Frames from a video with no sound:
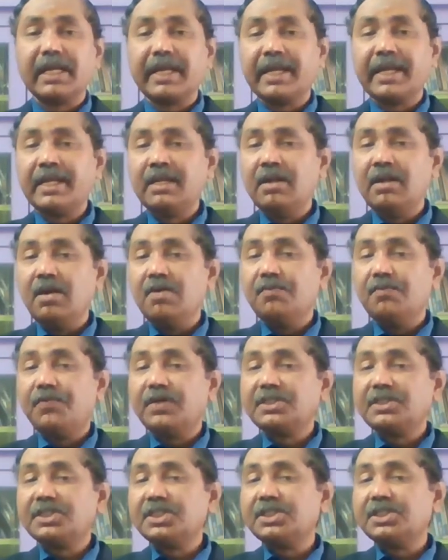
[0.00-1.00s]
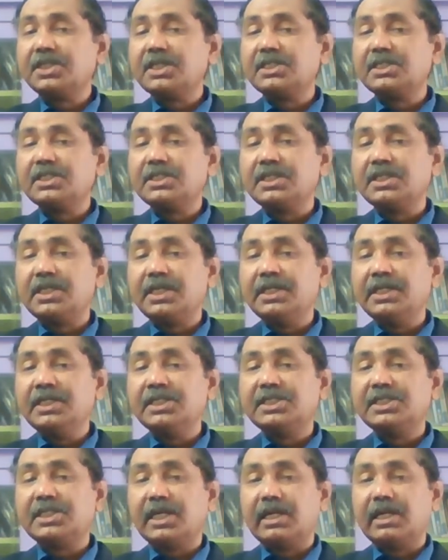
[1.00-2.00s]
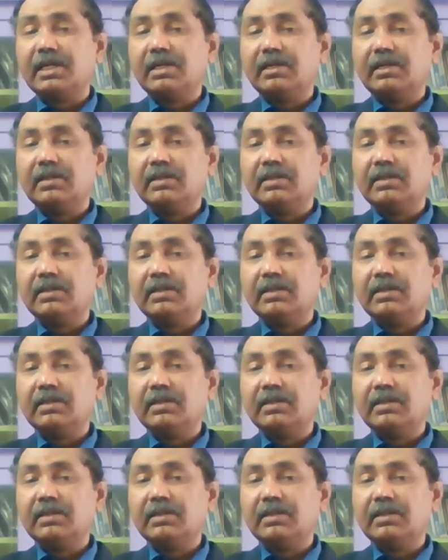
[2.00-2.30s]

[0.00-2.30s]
again. First stage is initial,